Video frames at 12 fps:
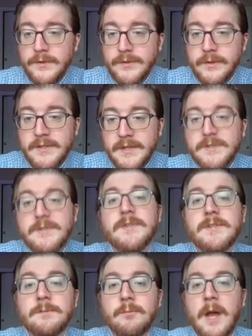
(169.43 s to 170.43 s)
So it says,
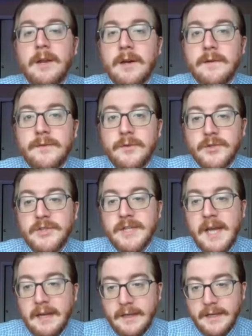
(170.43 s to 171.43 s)
the spread of
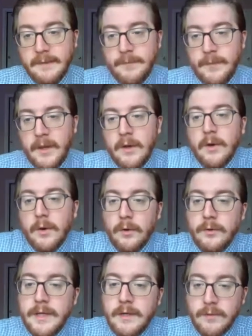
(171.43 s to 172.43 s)
Christianity.
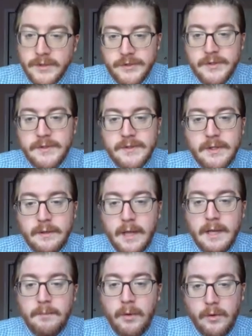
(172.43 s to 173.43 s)
Early Christians,
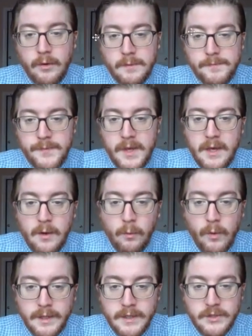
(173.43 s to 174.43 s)
like Paul,
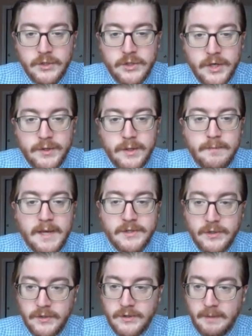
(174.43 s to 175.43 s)
wanted to share their
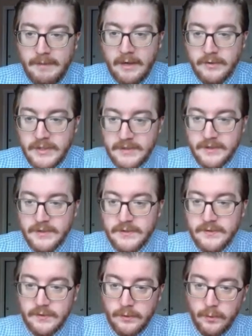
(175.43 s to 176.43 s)
message about
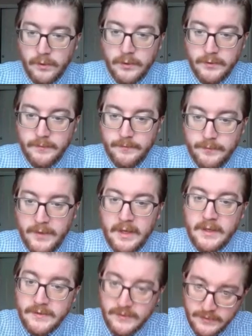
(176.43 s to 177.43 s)
Jesus to the world.
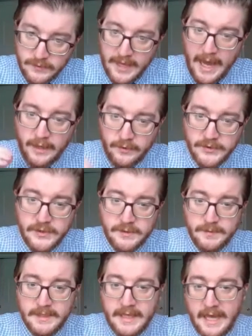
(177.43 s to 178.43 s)
To do that,
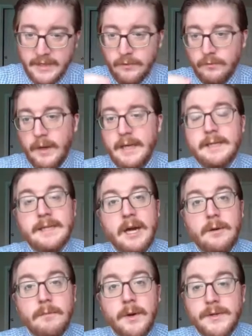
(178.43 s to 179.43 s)
Christians began to write
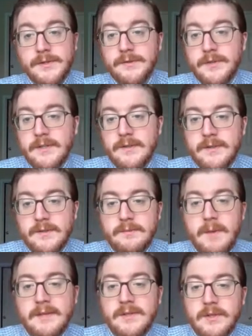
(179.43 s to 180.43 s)
down parts of
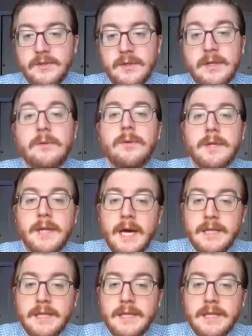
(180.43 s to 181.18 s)
Jesus' message, including